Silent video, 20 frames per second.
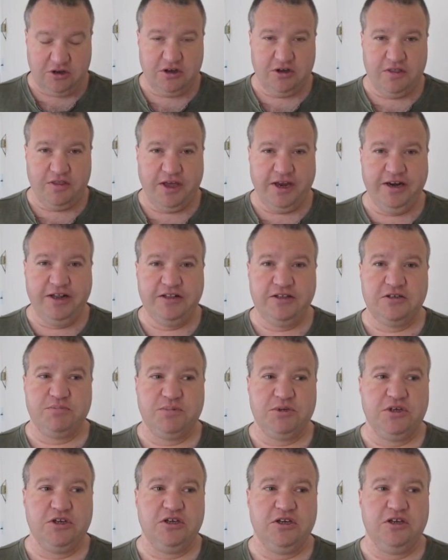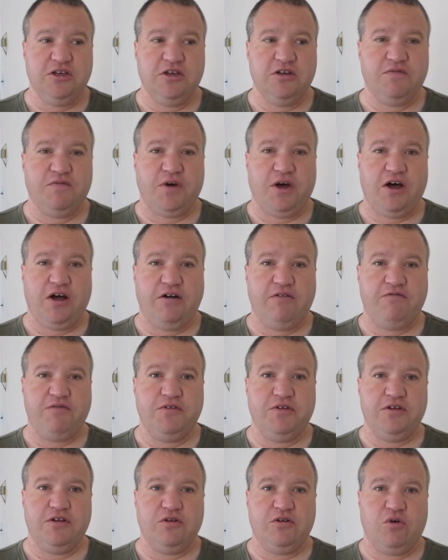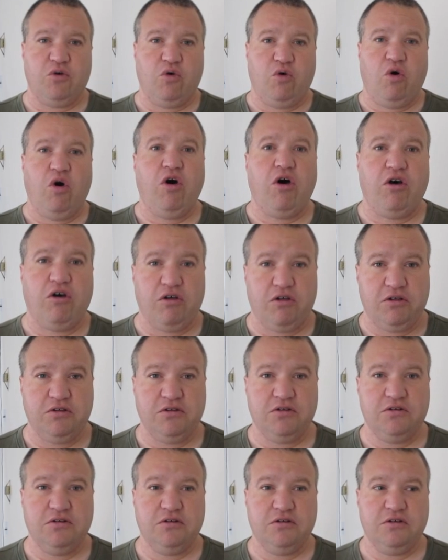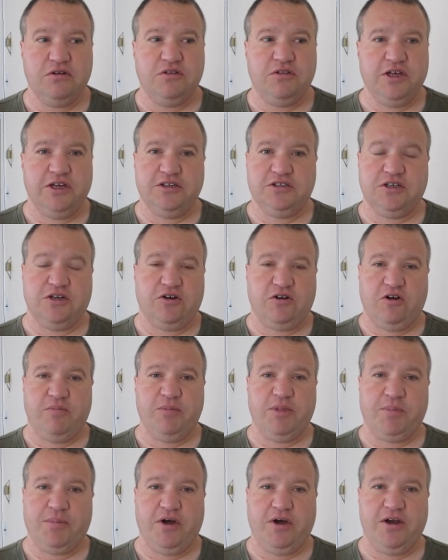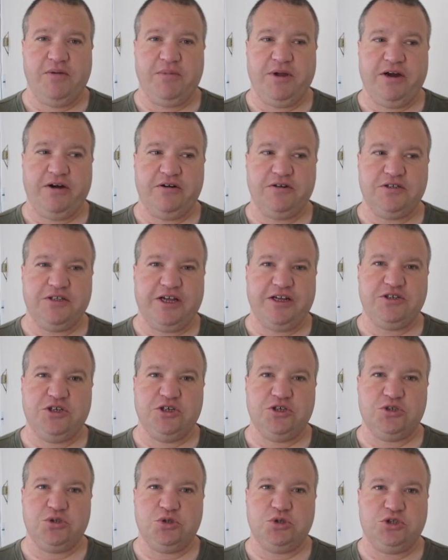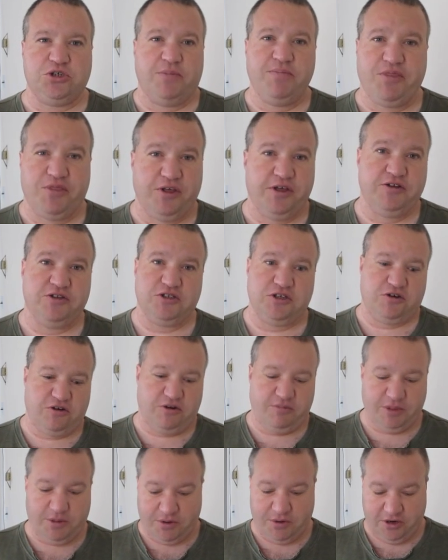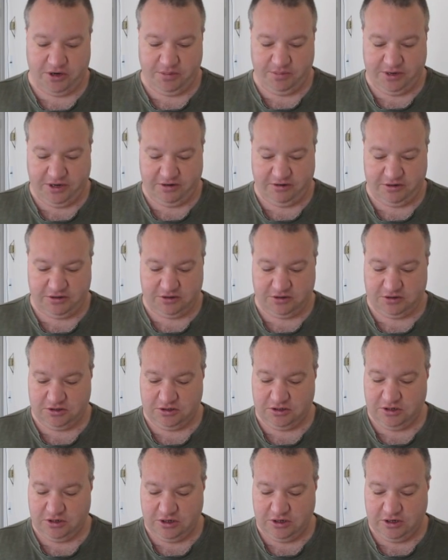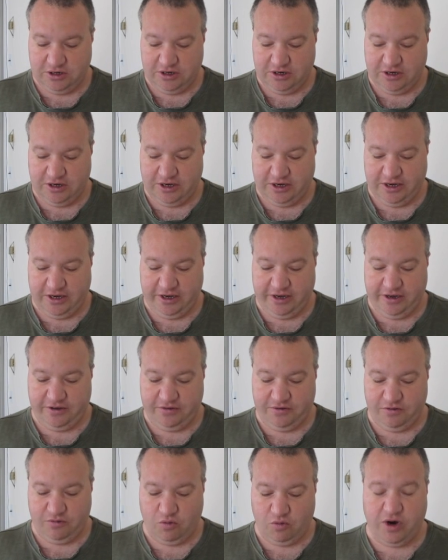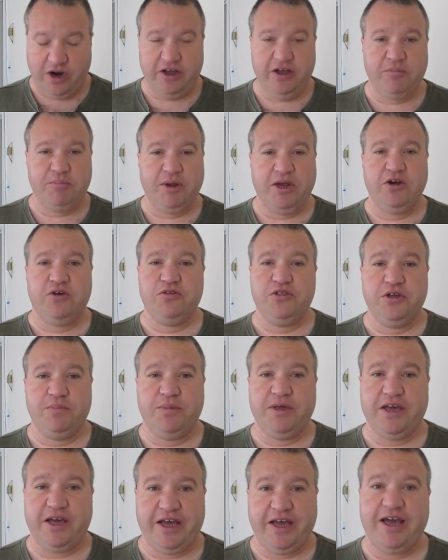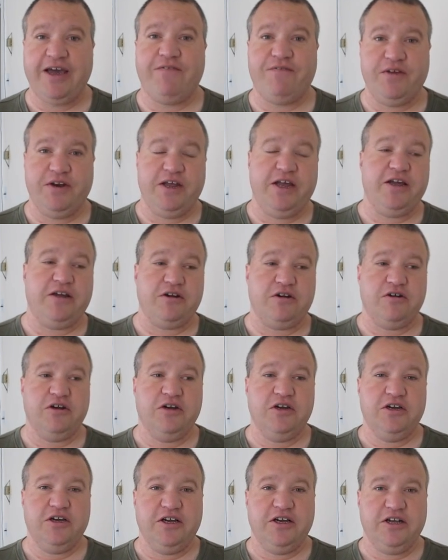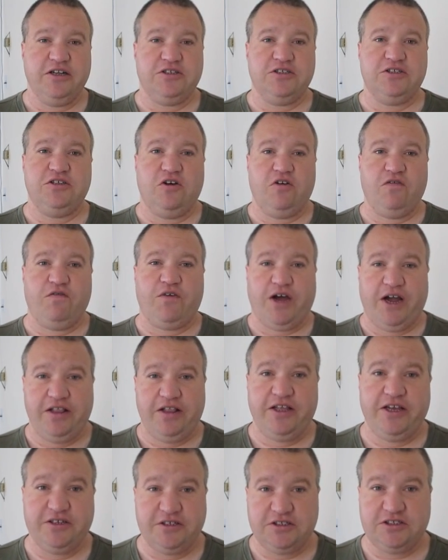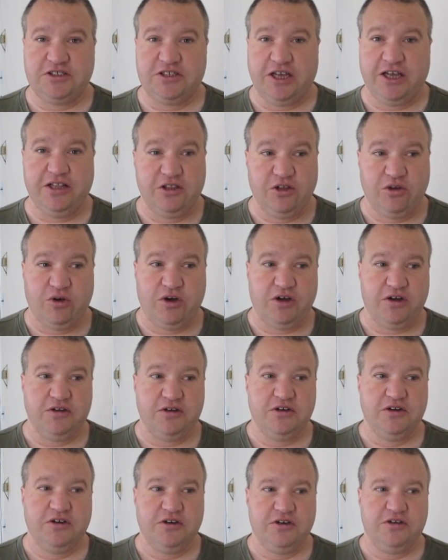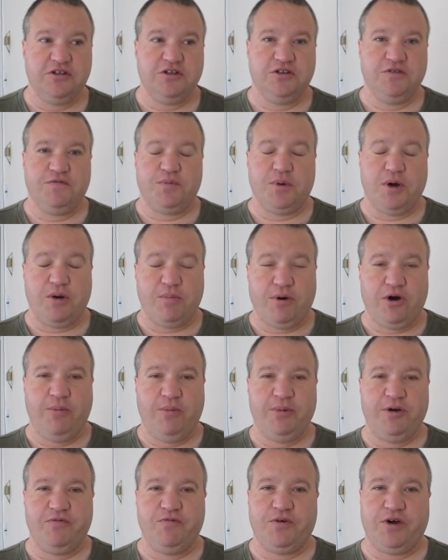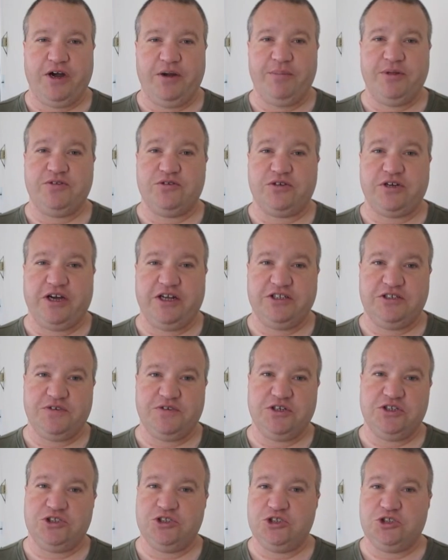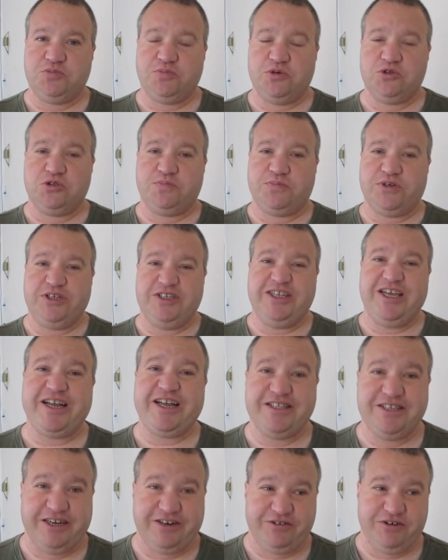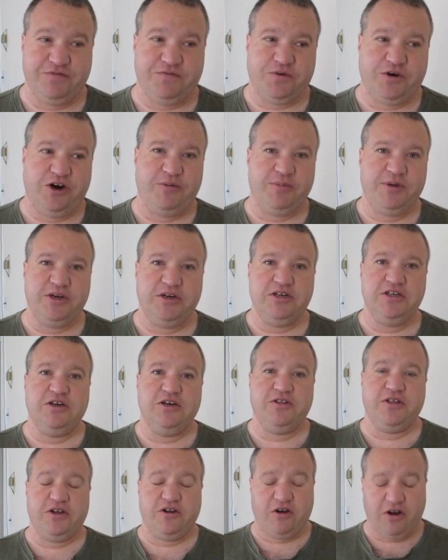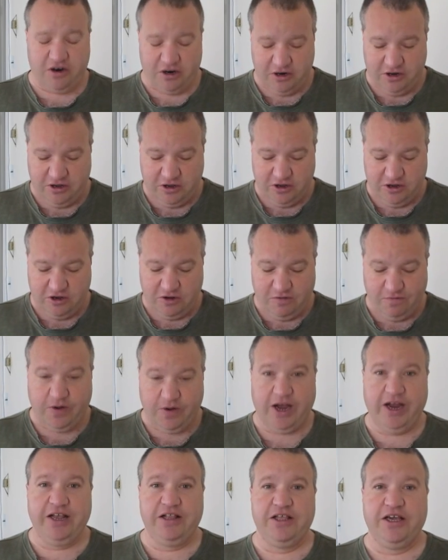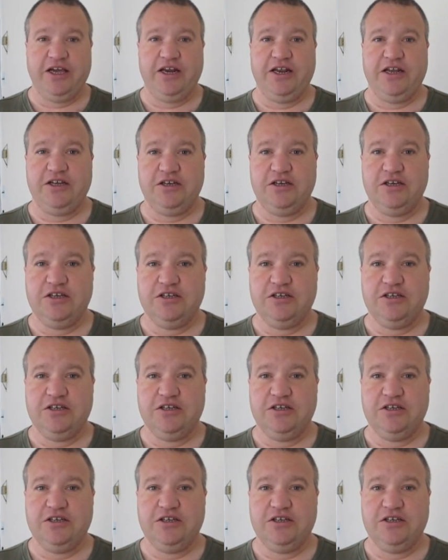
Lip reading: they need to be involved in all things that harm the Pine Barrens, not just some things that harm the Pine Barrens. And while it may only be a 1/2 acre, it still violates state law. The Department of Environmental Conservation is supposed to protect our environment, and here they are violating